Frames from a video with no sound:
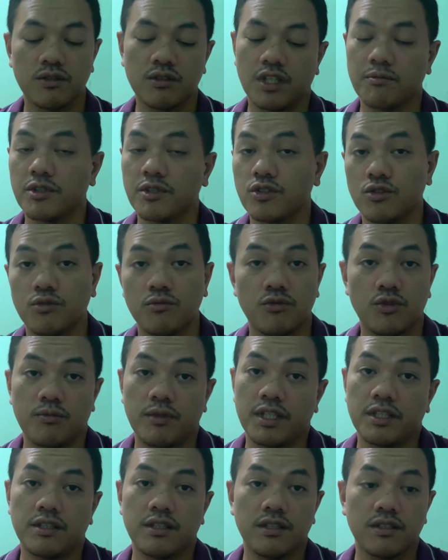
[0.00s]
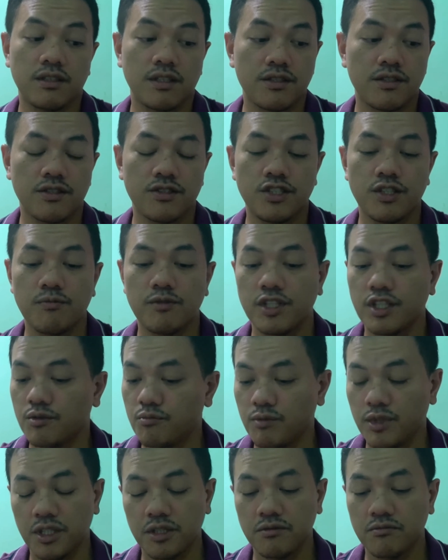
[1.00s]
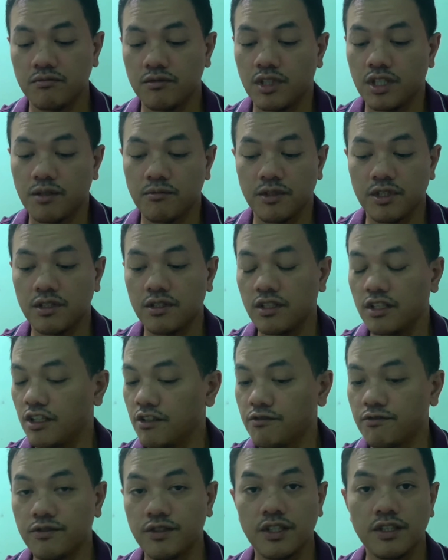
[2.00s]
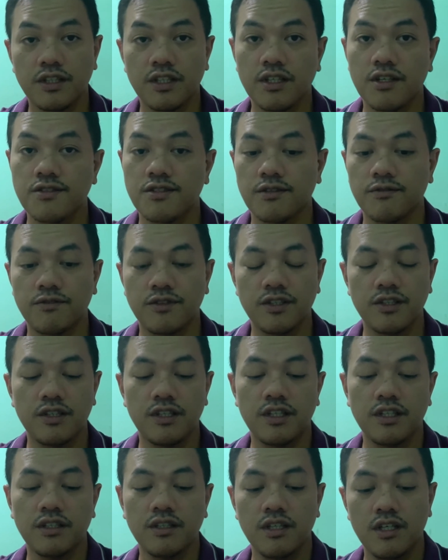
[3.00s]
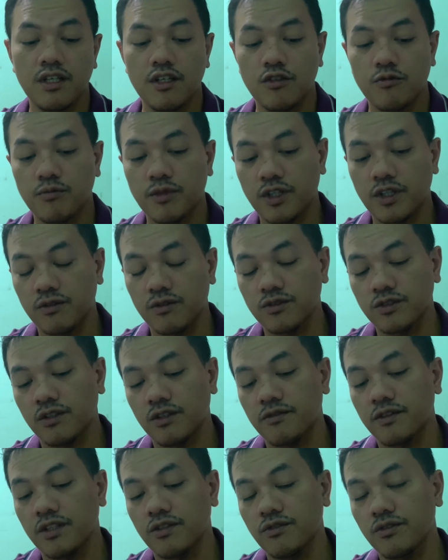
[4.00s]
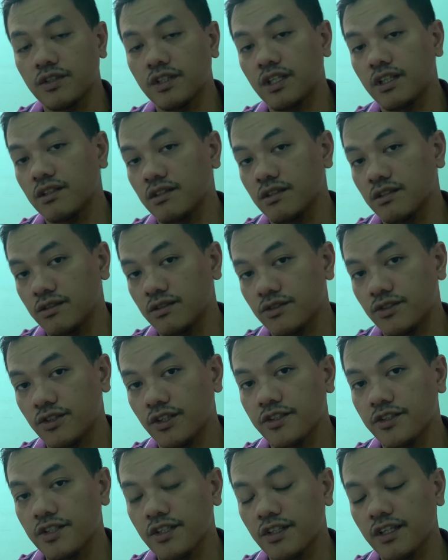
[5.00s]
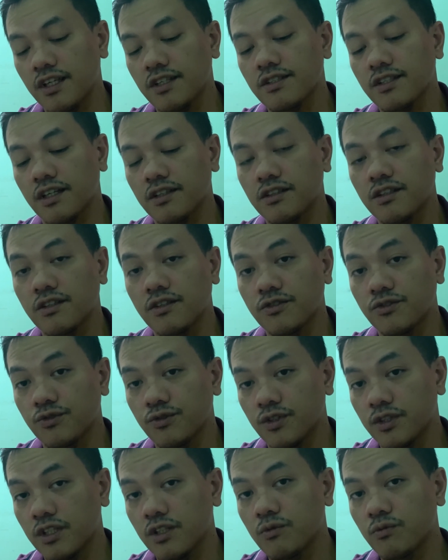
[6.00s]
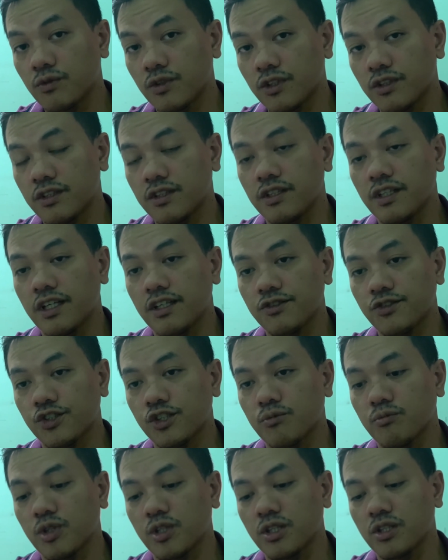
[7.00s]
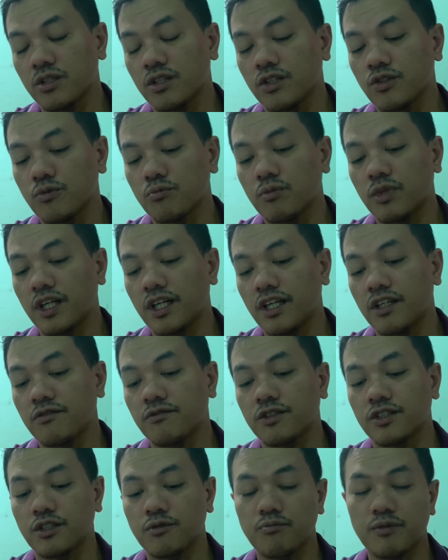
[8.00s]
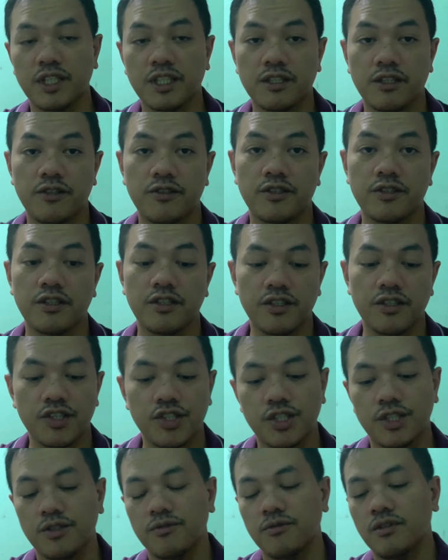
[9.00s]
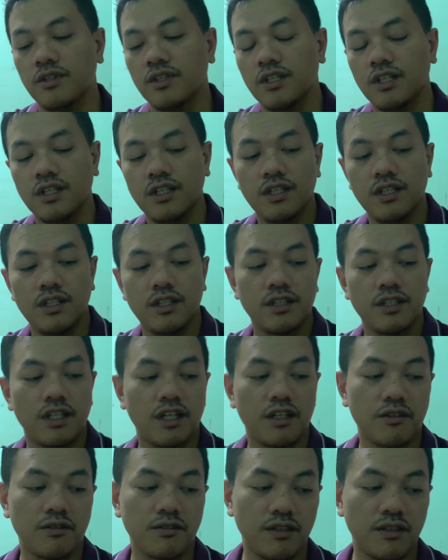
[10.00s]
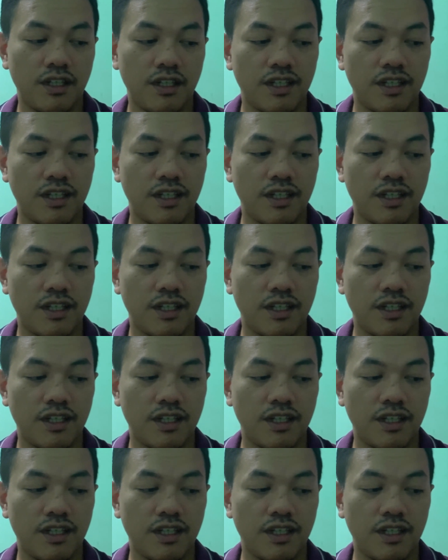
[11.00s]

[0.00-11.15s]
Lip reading: I mean, you might think that's a cheap thing, but I mean, a free thing is a free thing. But on top of that, you get the charging case. I think it's really worth the extra money that you buy for the McLaren edition. Now,